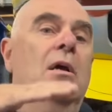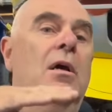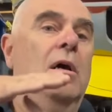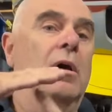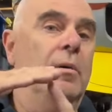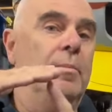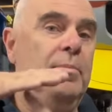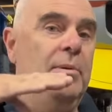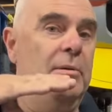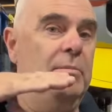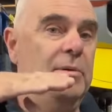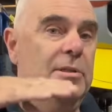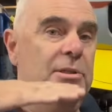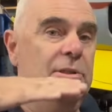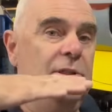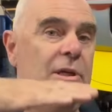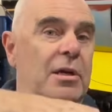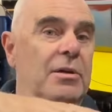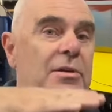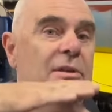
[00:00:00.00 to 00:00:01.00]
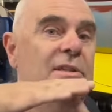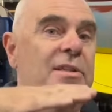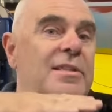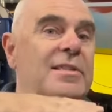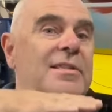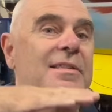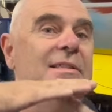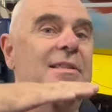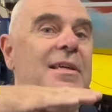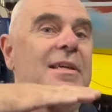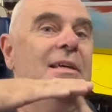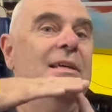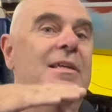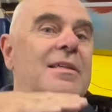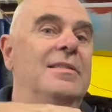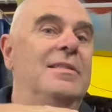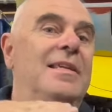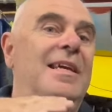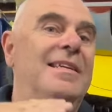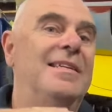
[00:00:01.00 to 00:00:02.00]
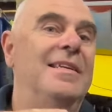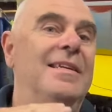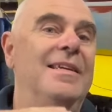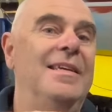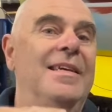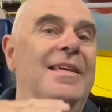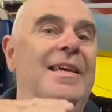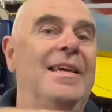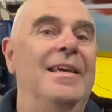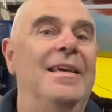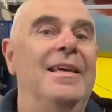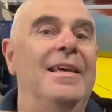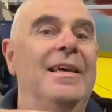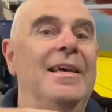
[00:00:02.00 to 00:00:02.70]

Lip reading: I'll probably show you the technique